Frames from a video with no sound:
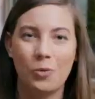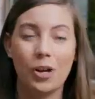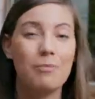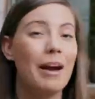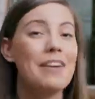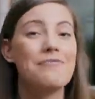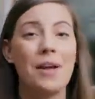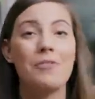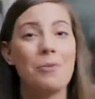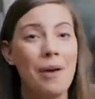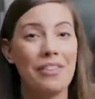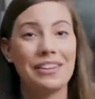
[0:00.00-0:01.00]
One of my
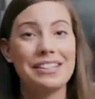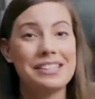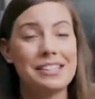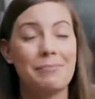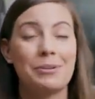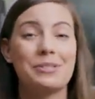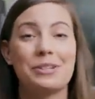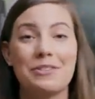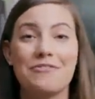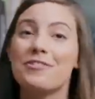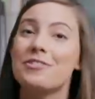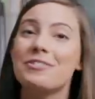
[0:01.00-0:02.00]
favorite methods to
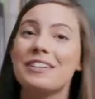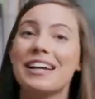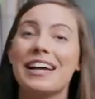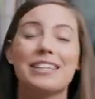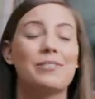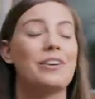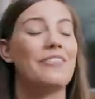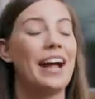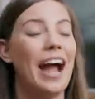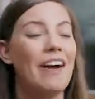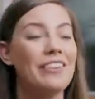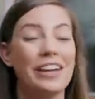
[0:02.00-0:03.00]
preserve food is if I
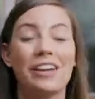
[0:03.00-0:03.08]
have